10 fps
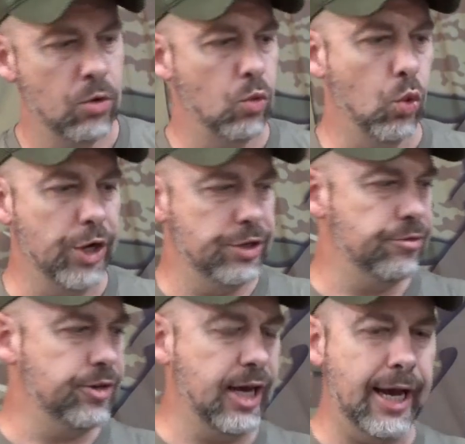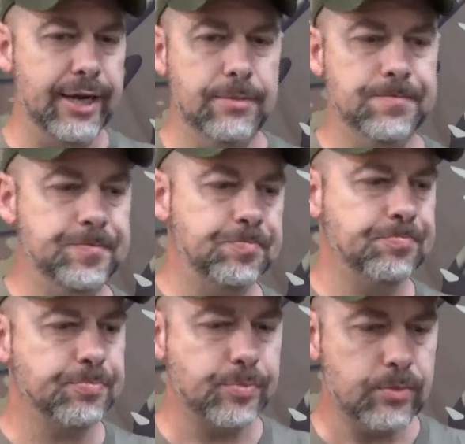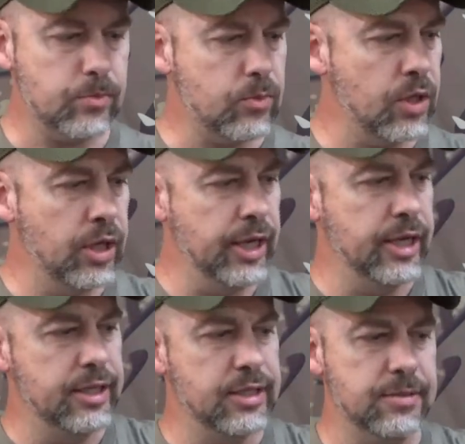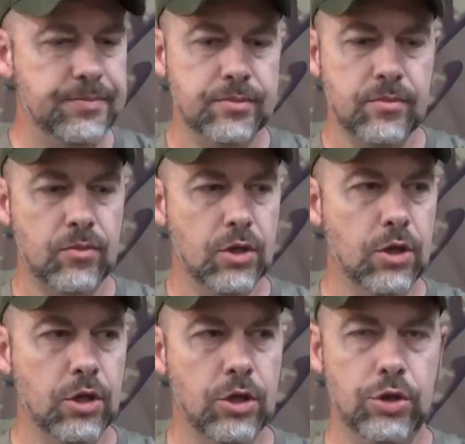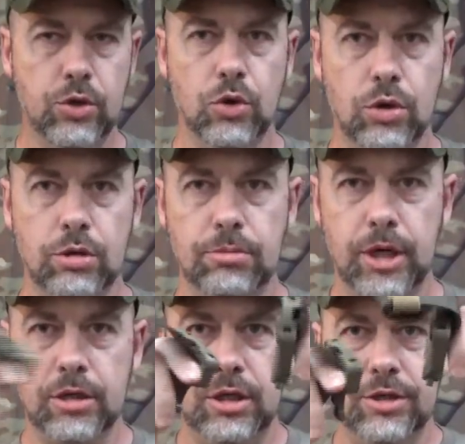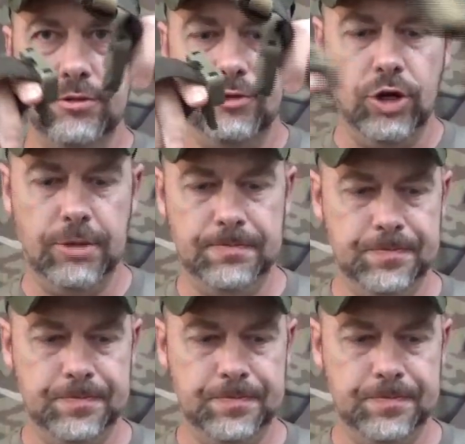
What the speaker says: What you've got is your buckle in the front,